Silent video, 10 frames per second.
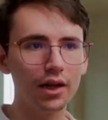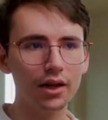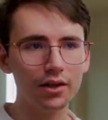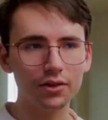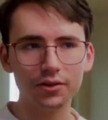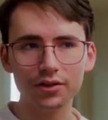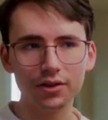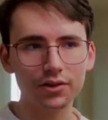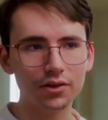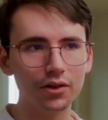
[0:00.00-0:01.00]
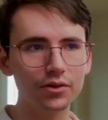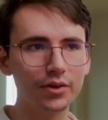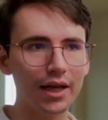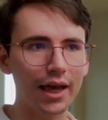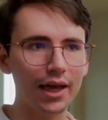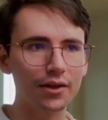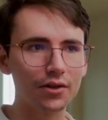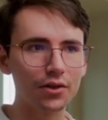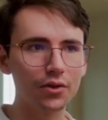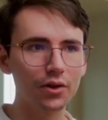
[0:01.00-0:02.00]
And you'll see there's also an
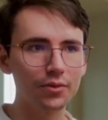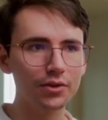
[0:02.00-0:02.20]
add new.